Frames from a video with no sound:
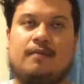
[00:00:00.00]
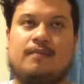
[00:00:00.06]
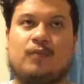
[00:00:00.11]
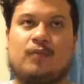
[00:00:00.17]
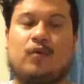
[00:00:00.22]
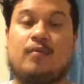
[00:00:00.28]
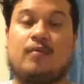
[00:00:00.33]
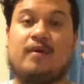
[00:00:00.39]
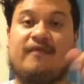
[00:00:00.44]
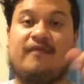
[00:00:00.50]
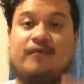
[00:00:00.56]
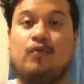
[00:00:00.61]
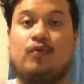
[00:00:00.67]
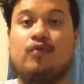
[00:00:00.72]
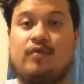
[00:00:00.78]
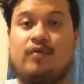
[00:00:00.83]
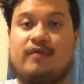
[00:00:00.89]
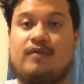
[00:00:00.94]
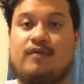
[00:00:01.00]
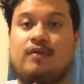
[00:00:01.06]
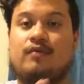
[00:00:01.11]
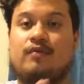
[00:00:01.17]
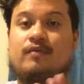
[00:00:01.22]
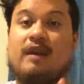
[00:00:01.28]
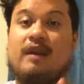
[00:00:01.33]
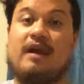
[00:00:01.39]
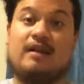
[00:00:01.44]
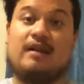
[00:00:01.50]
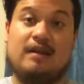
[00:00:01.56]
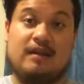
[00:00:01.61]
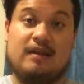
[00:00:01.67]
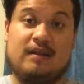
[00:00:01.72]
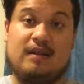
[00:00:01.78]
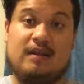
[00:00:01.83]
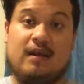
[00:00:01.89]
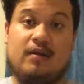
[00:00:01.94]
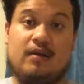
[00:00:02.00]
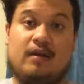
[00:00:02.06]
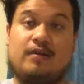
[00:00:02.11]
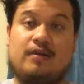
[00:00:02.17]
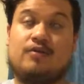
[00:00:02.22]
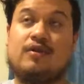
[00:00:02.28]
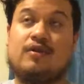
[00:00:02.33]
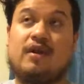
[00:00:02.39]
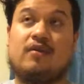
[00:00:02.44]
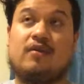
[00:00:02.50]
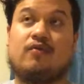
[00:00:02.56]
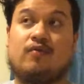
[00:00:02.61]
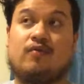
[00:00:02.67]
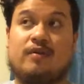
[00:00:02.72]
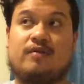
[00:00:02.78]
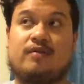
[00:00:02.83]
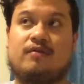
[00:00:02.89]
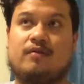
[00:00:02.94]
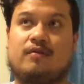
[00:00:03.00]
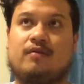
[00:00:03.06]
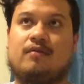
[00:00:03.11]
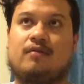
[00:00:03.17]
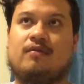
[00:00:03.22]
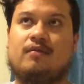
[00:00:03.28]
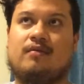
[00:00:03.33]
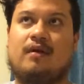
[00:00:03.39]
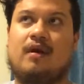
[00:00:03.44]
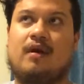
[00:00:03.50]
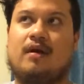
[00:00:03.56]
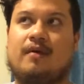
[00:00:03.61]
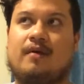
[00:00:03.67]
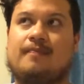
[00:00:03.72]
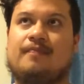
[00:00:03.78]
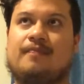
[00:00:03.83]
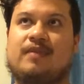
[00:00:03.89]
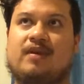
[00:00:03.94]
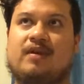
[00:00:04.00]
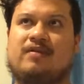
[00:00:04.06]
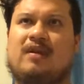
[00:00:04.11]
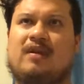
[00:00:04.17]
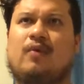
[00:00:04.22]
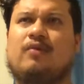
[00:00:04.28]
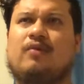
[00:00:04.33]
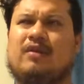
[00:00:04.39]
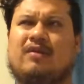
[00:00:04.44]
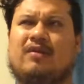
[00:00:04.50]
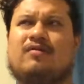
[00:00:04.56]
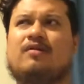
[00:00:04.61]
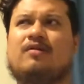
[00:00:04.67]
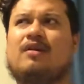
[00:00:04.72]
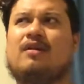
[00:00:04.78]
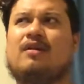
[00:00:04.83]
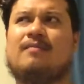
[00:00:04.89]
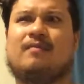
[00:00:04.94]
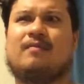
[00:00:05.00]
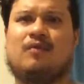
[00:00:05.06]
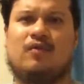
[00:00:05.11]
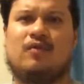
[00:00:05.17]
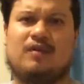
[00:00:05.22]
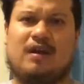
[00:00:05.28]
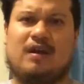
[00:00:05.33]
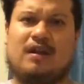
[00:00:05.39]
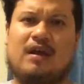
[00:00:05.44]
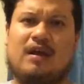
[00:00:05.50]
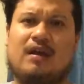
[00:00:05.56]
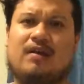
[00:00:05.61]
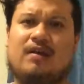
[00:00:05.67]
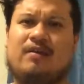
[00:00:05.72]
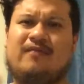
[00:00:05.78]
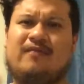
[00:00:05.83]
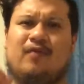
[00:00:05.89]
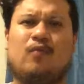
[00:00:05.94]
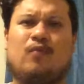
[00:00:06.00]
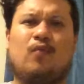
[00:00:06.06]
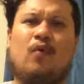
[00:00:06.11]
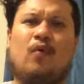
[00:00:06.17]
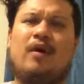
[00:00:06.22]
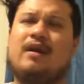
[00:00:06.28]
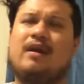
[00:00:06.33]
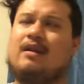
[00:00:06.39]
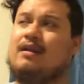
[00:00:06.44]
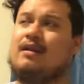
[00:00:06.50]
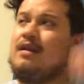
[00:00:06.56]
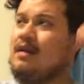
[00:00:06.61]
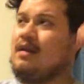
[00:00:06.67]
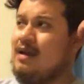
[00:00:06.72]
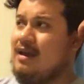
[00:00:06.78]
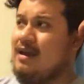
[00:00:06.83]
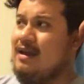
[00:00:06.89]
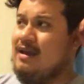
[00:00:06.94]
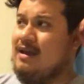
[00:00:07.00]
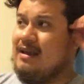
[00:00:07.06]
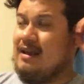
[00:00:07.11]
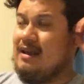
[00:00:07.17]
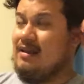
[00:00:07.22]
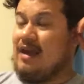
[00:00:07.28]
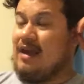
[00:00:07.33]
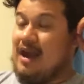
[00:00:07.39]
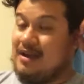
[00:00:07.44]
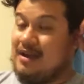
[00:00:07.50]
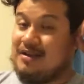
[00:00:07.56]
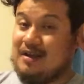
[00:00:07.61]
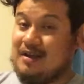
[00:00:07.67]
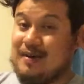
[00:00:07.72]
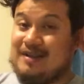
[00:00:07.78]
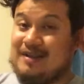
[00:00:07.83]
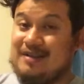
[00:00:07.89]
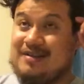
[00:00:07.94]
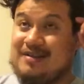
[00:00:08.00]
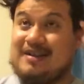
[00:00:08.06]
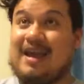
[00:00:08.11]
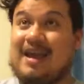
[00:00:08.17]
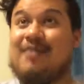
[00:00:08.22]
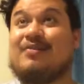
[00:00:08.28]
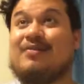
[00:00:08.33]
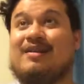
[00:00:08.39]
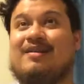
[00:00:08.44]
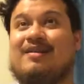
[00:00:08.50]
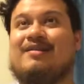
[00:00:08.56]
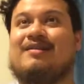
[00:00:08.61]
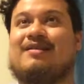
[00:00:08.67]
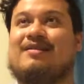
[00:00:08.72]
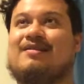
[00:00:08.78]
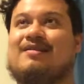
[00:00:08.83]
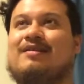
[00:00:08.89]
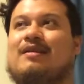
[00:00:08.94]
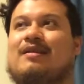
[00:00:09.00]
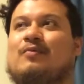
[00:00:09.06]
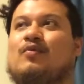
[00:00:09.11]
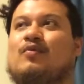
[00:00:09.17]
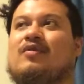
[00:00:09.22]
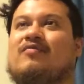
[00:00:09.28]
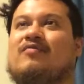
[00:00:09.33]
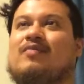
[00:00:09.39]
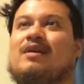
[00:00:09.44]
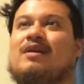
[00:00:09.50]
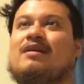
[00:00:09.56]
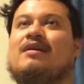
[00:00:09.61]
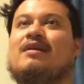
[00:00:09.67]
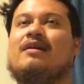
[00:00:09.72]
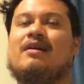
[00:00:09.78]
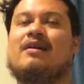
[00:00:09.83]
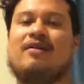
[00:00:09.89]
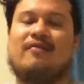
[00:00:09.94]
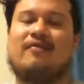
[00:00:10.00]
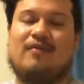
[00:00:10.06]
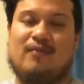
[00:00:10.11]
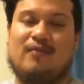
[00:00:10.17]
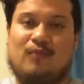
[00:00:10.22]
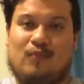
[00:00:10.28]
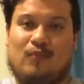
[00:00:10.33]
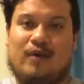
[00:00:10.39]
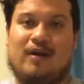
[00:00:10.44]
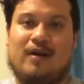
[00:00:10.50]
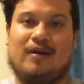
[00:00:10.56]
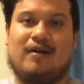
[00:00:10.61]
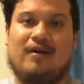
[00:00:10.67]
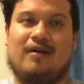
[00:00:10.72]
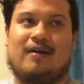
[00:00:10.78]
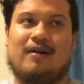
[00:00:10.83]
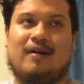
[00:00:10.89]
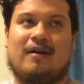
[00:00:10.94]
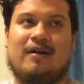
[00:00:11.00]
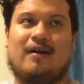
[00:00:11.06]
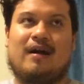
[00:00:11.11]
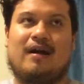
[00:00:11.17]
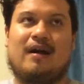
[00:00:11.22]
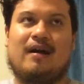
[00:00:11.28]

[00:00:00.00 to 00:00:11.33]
one of my food reviews that I did there. I tried Crystal, because there's none in North Carolina except for one, and that's actually about the same distance that it would have been from where,